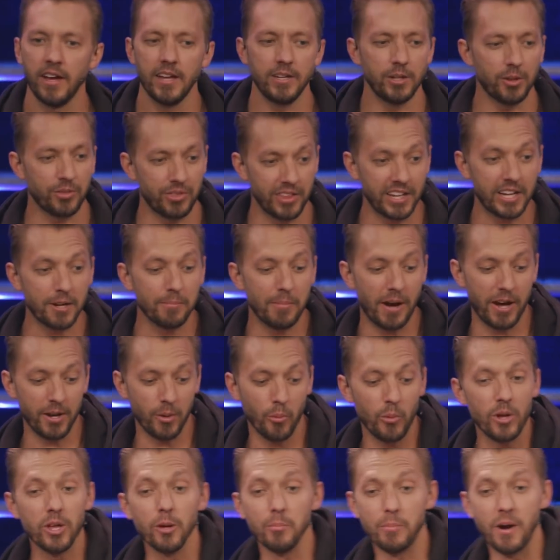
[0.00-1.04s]
And you think about
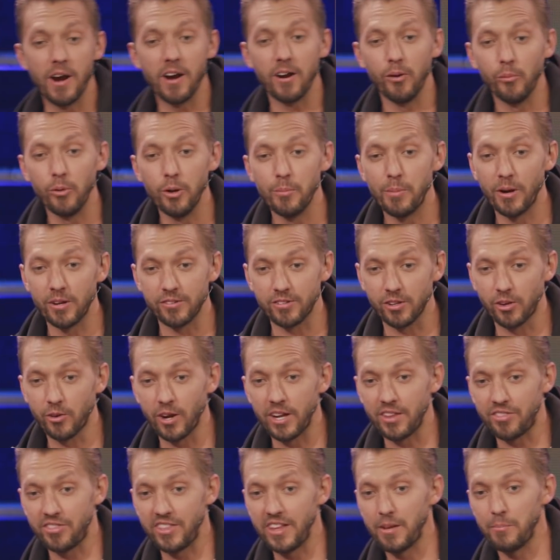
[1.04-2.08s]
a wheelbarrow. A wheelbarrow is a
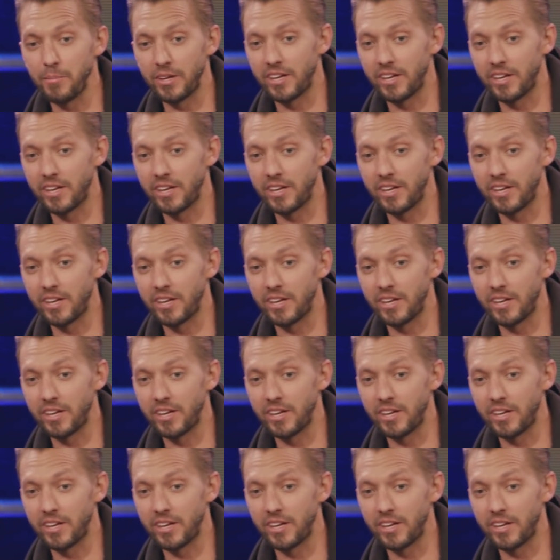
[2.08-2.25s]
great thing